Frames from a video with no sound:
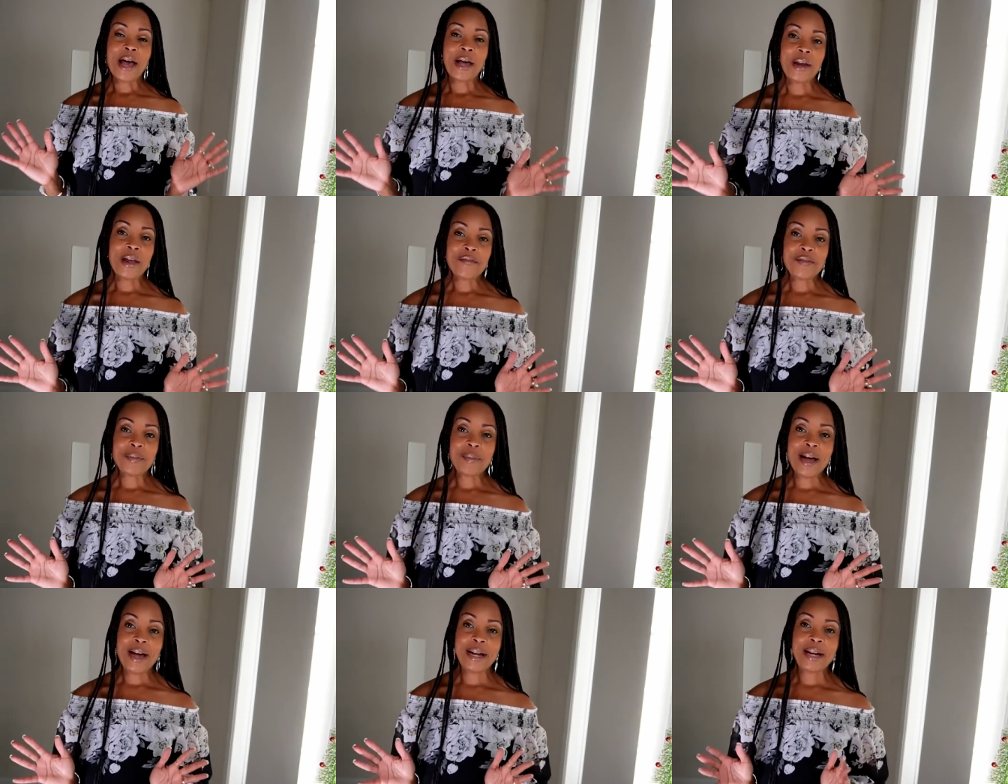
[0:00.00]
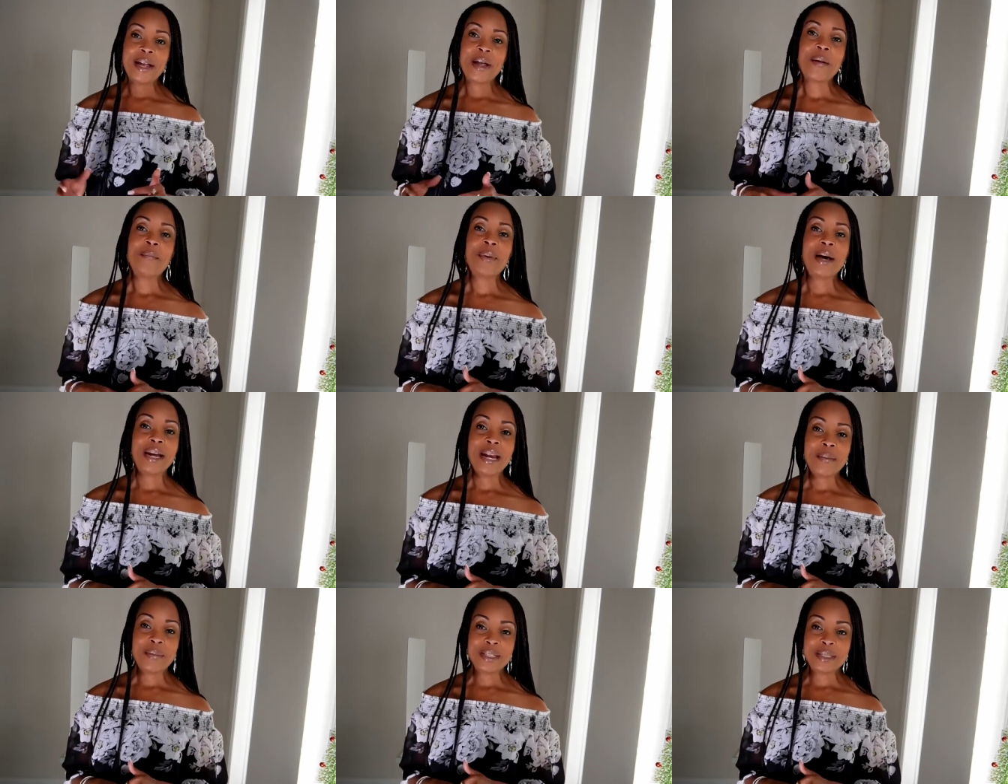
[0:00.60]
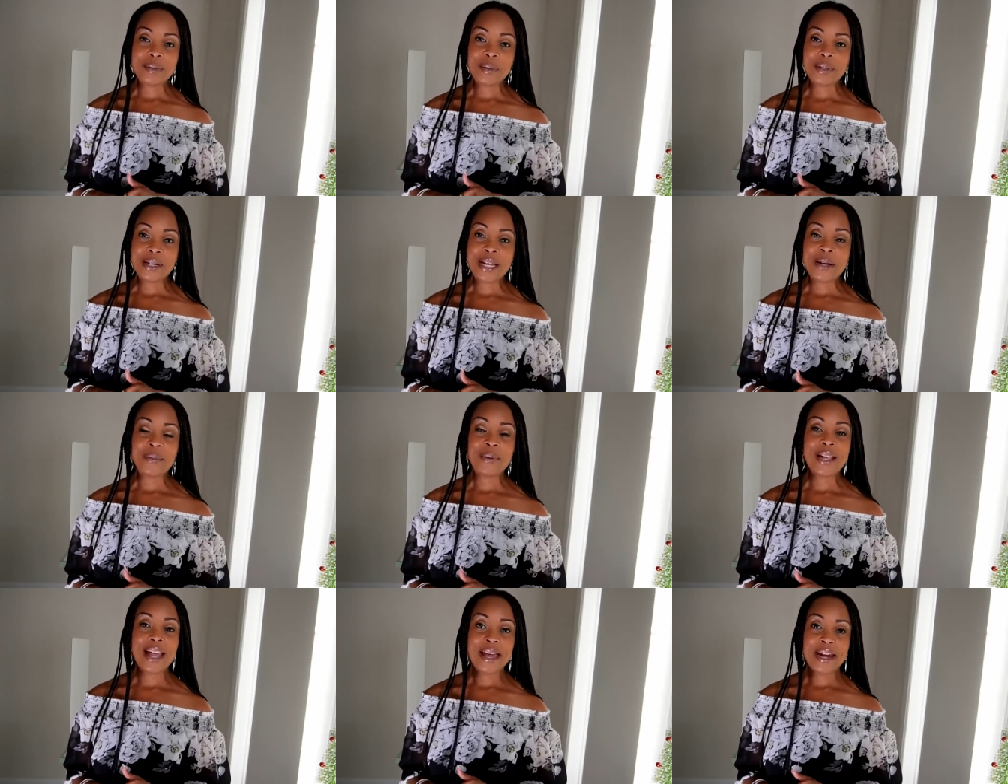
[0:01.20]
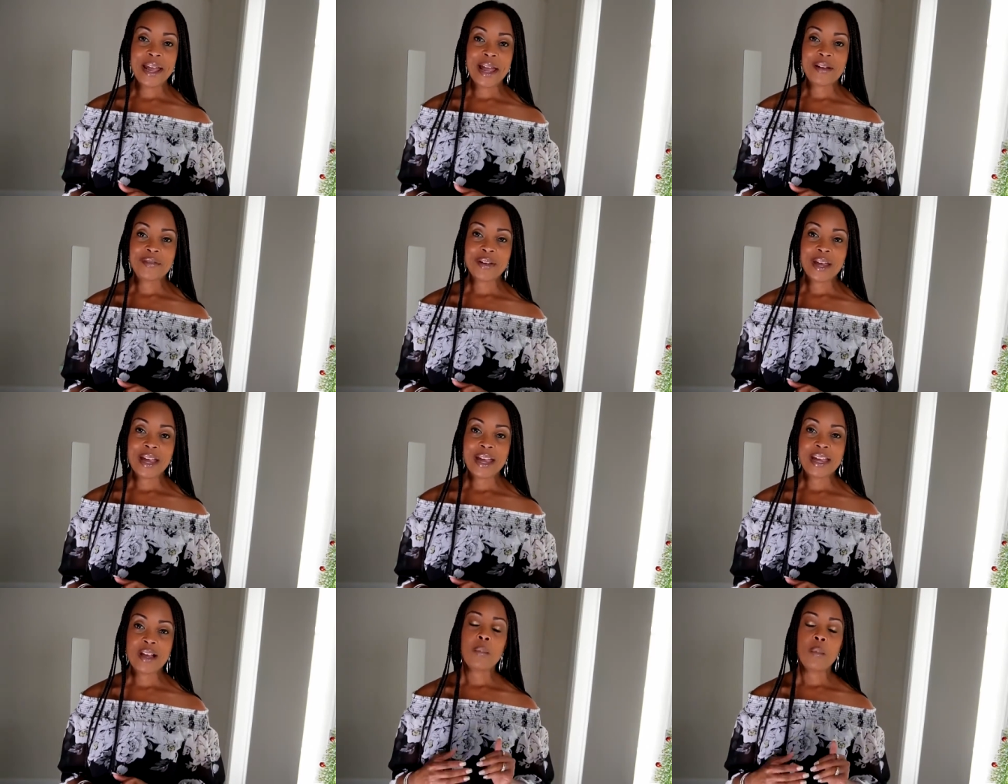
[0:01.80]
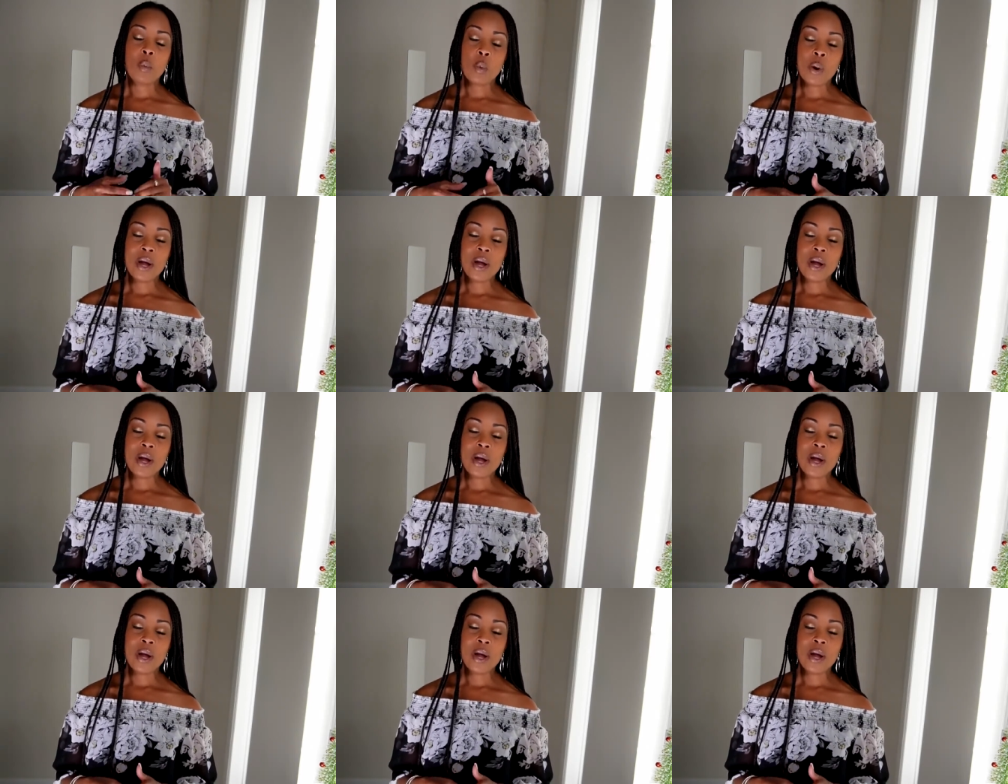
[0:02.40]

Hello everybody, my name is Monique with Gotta Have Cake,